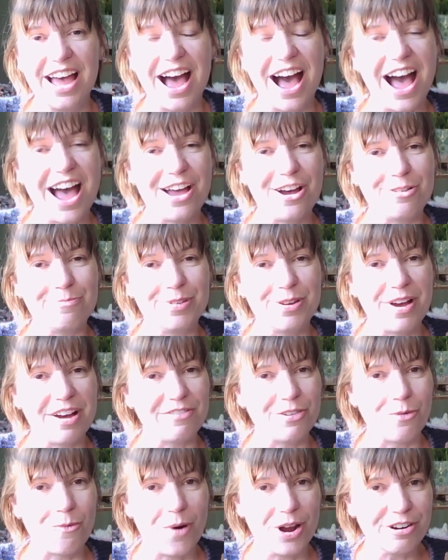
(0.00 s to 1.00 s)
I hope you have
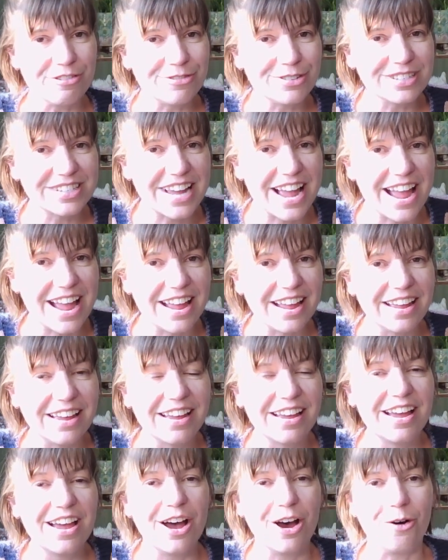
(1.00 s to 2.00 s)
a wonderful day,
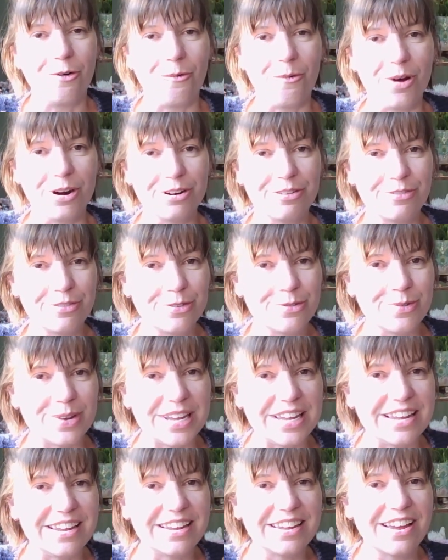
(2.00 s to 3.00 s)
a wonderful
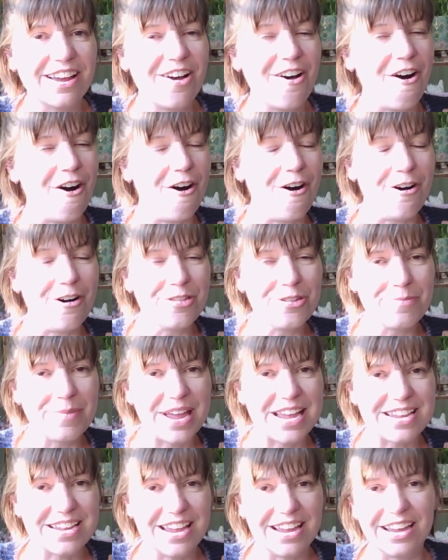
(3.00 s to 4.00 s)
week, all the
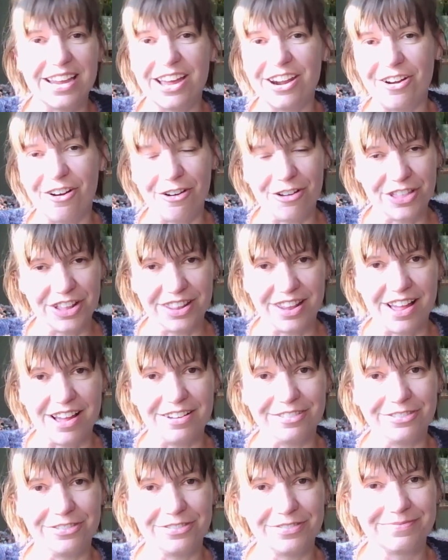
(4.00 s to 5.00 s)
making and all the
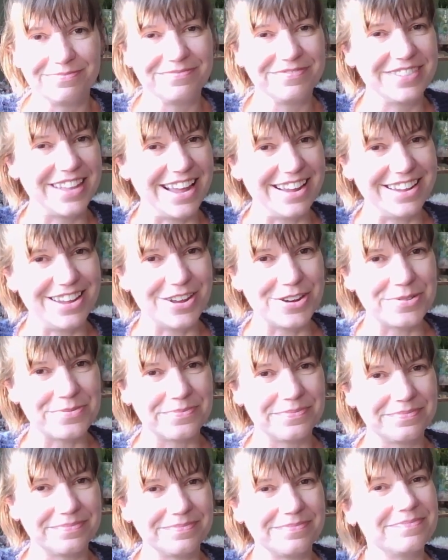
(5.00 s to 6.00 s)
love. Thank you.
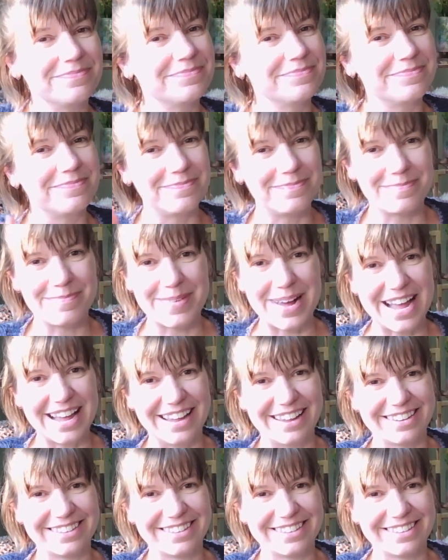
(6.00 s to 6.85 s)
Bye.